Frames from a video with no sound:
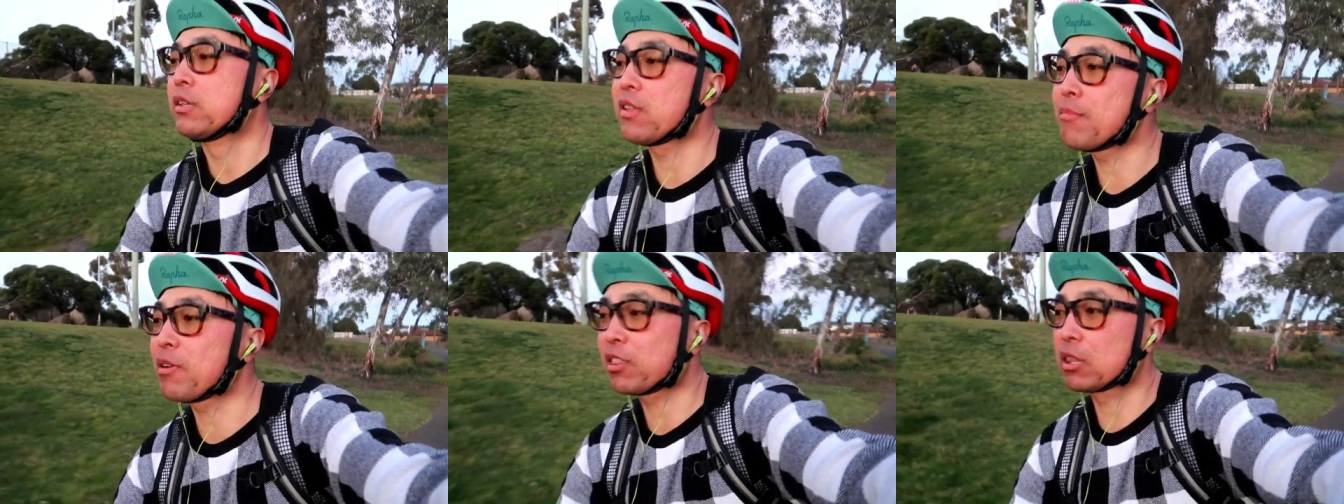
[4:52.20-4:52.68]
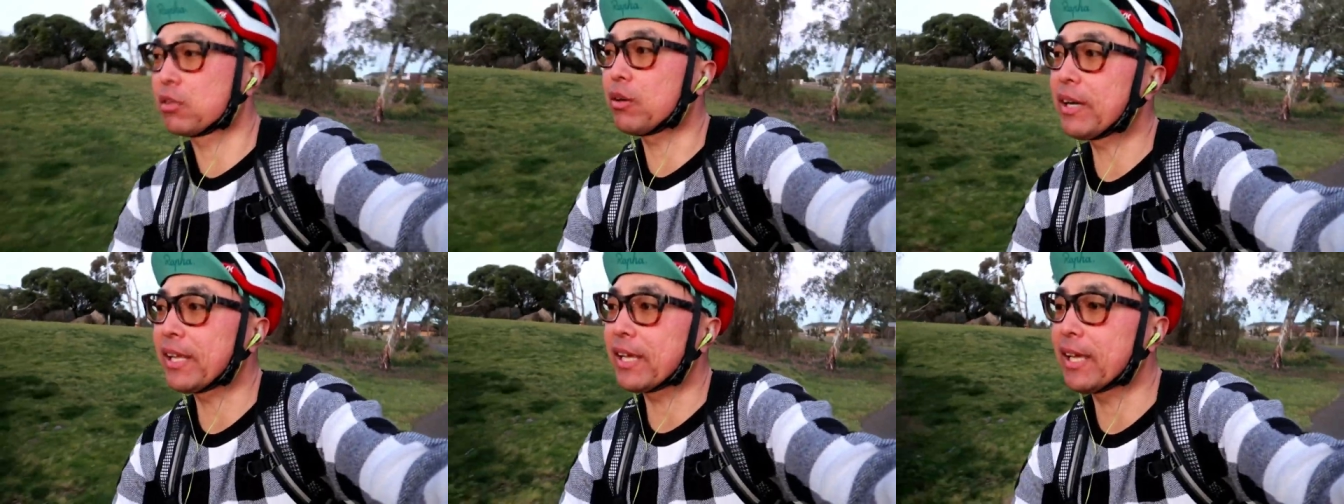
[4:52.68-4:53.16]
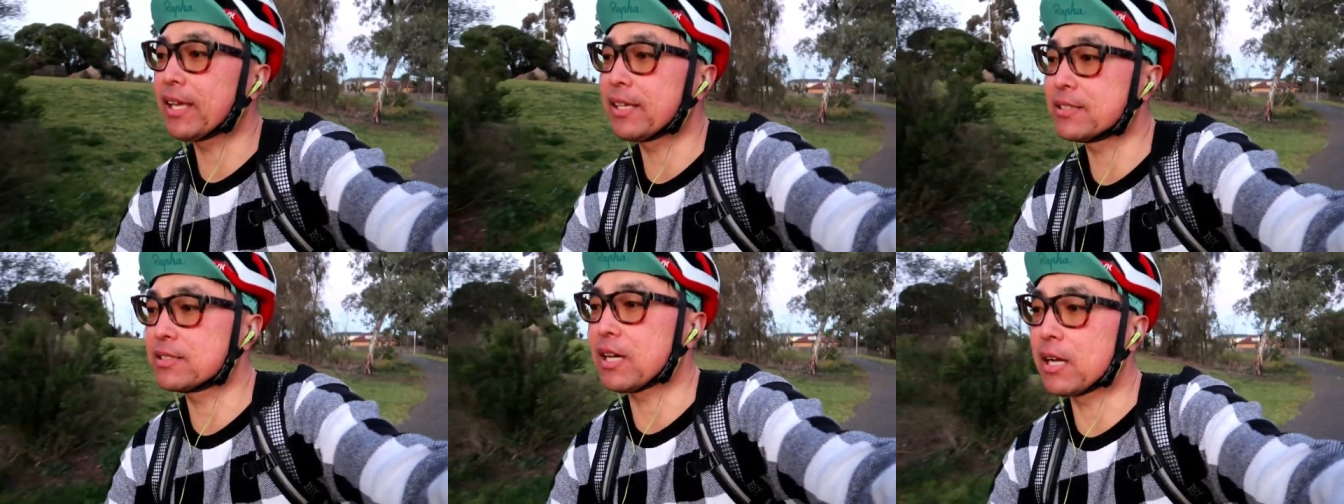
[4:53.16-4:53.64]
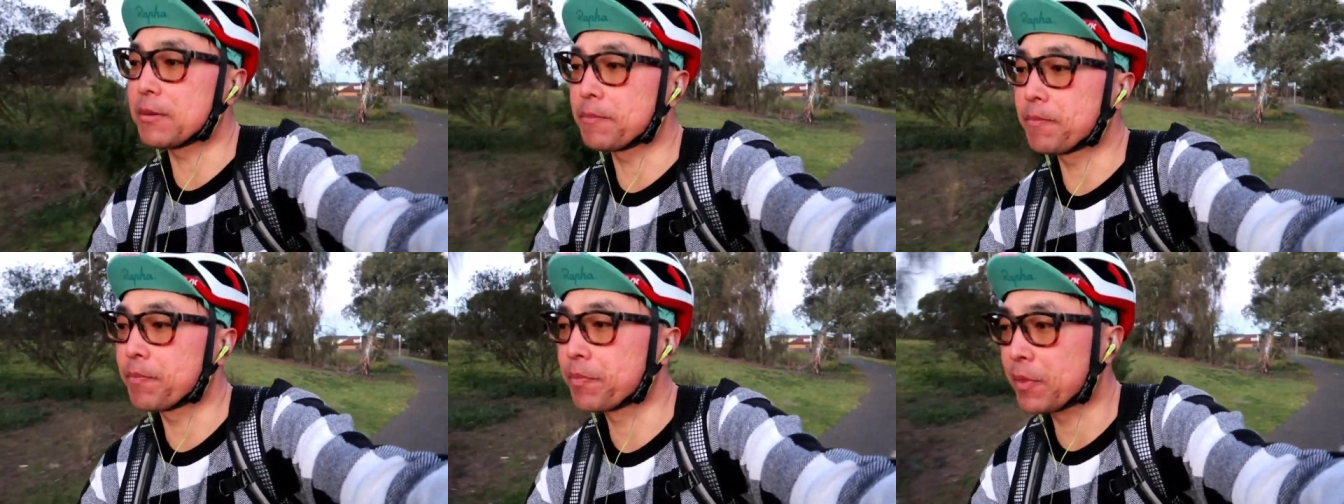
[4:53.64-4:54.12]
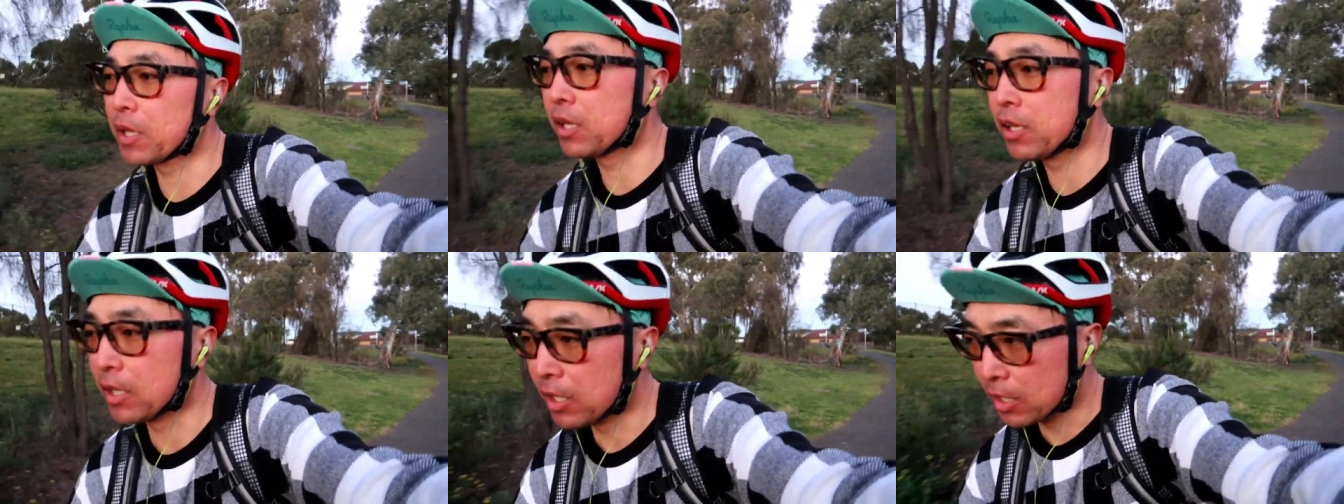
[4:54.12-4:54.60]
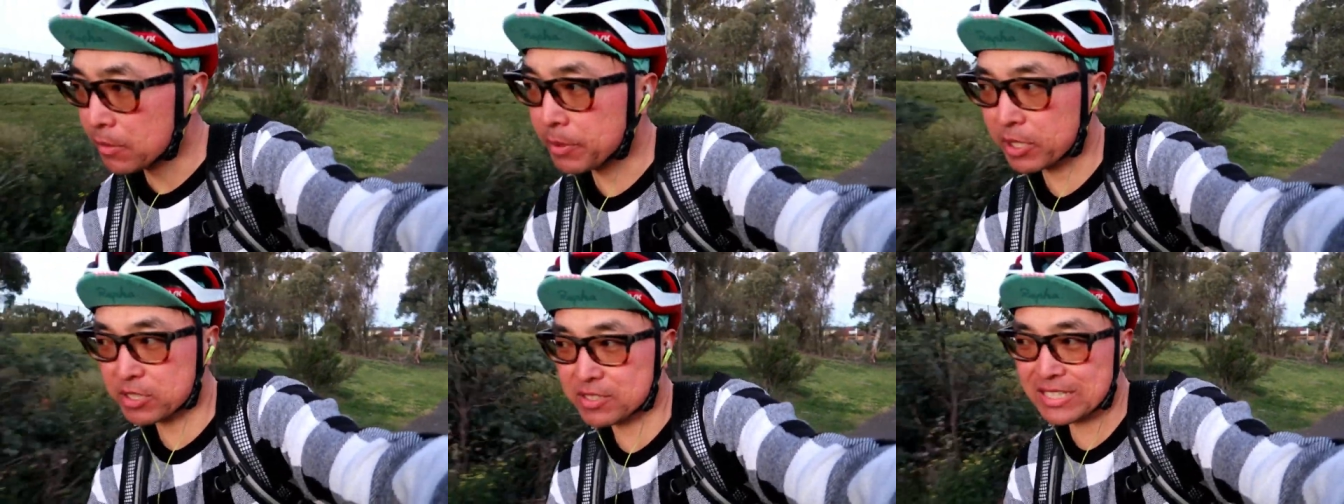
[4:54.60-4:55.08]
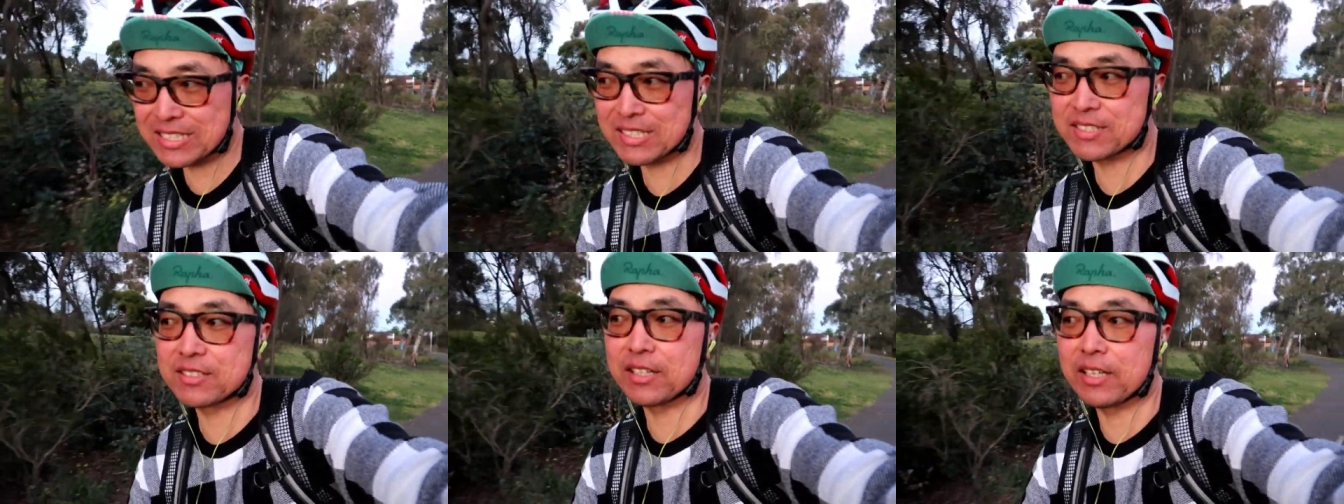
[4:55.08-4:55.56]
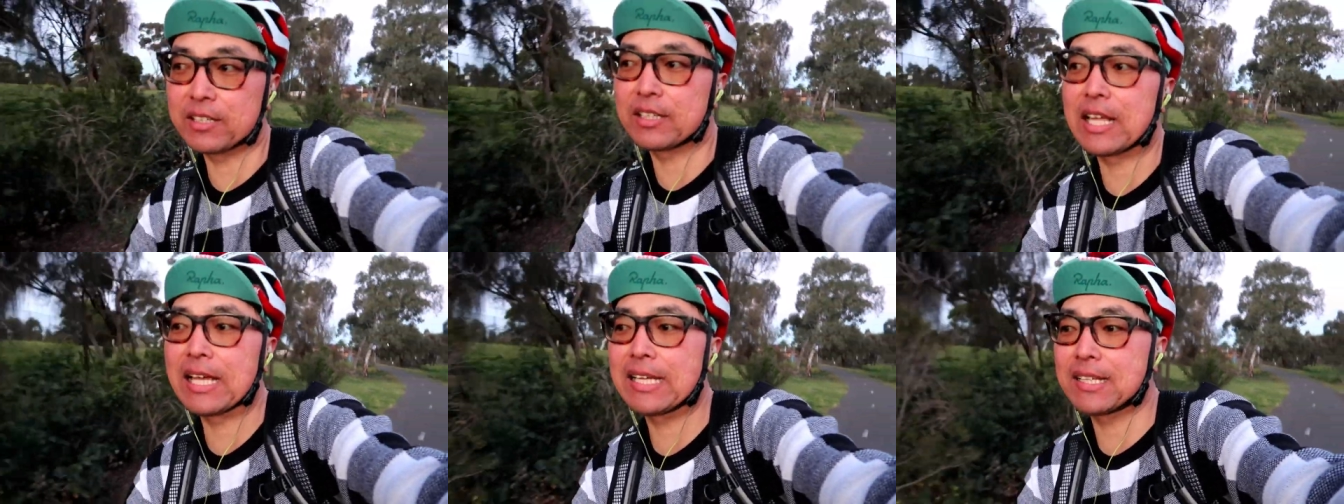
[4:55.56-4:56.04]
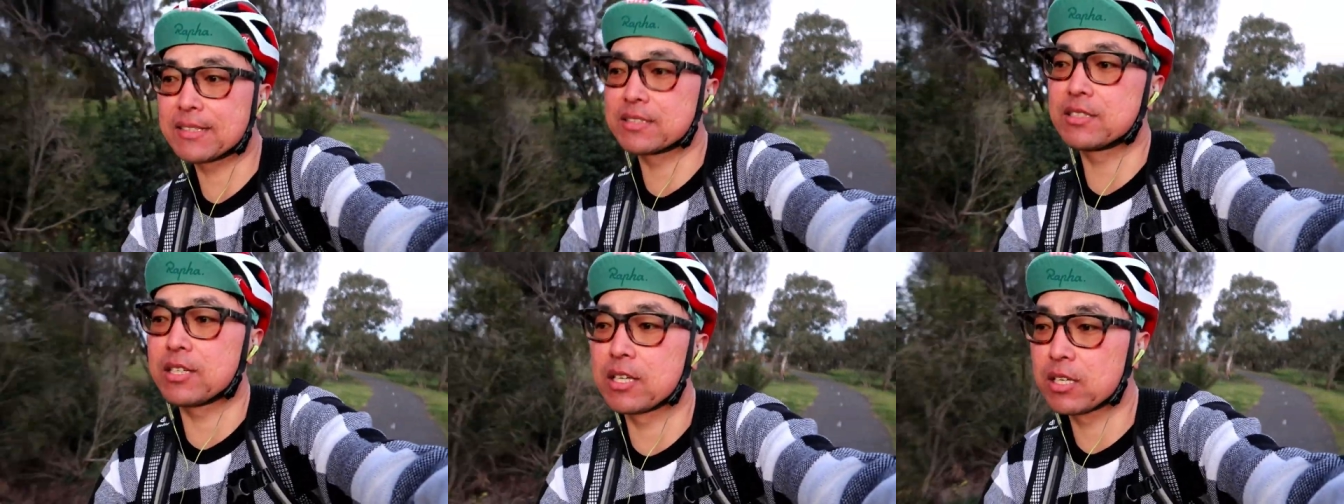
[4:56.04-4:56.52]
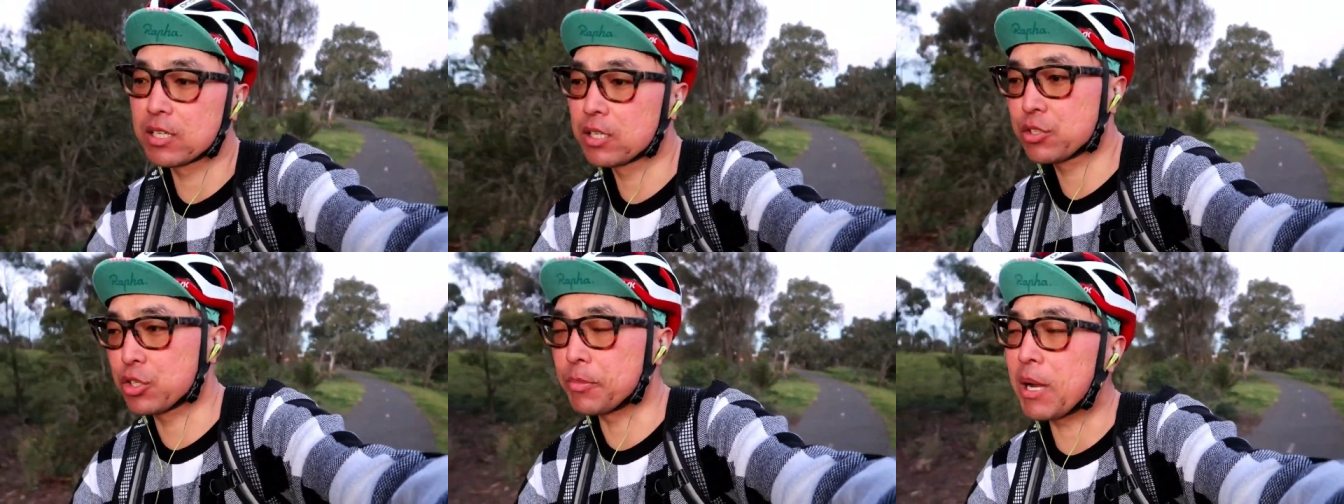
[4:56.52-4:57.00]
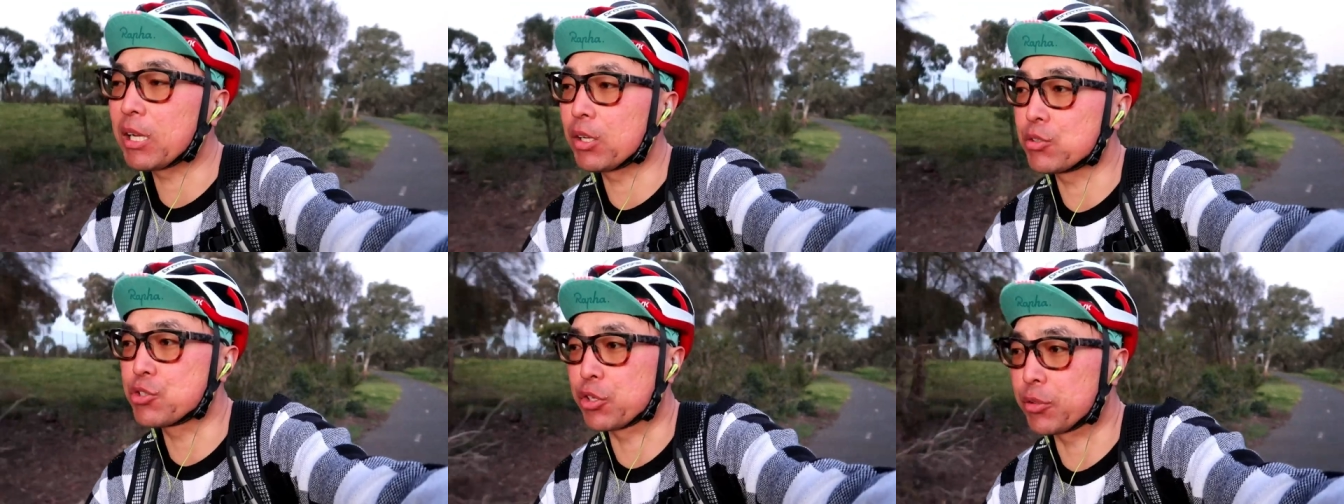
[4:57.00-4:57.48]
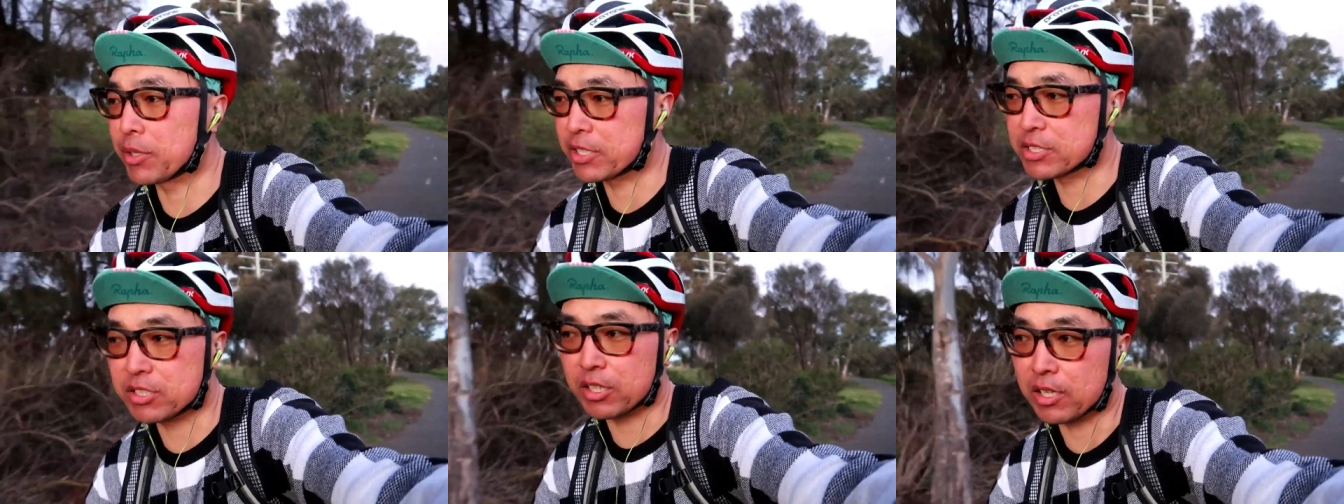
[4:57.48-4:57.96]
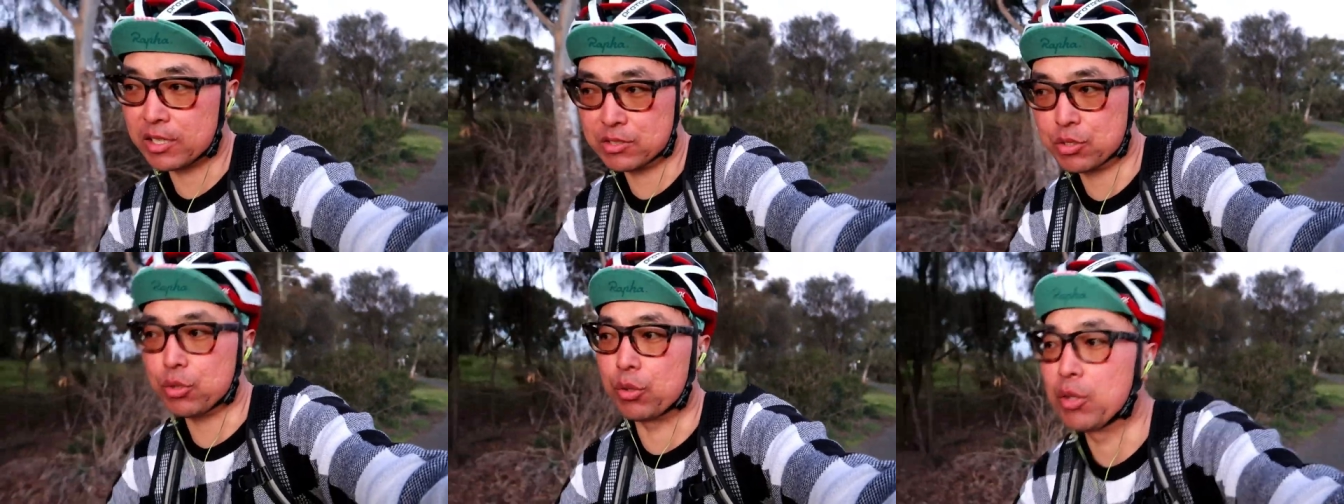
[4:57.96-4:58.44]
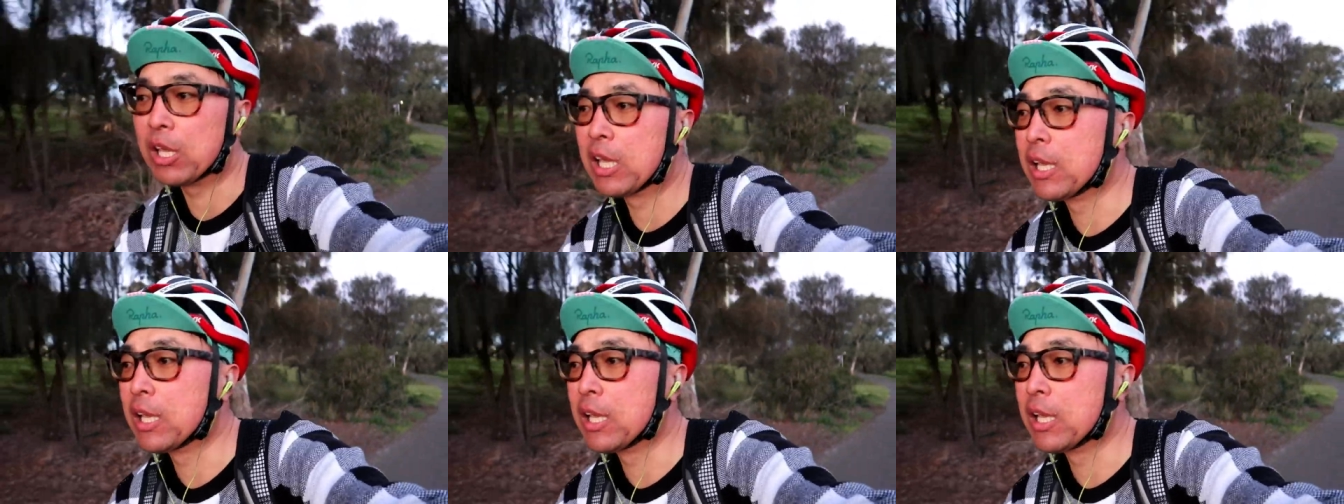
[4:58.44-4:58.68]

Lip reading: Number three is because this is the latest Shimano Dura Ace DI2,